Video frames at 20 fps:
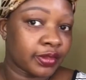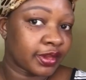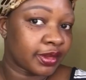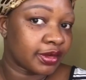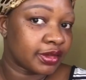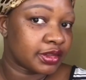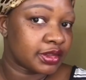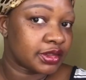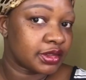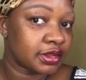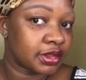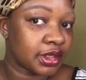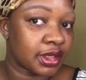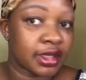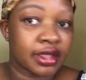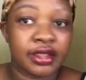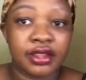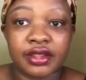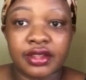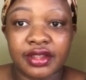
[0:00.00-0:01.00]
So
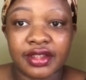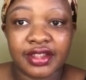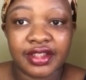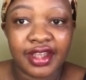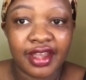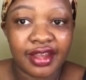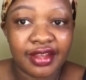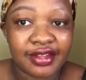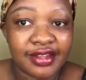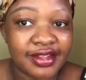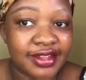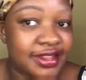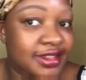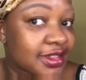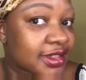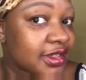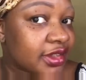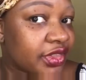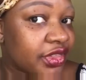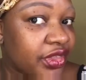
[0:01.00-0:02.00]
guys, yes,
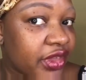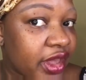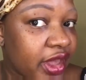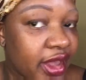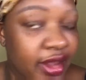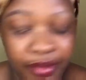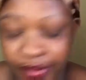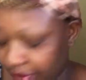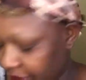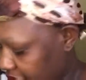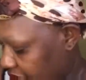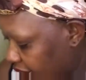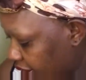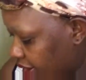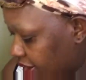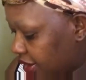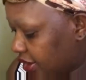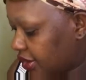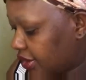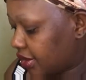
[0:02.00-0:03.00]
look at that,
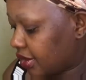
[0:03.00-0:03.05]
and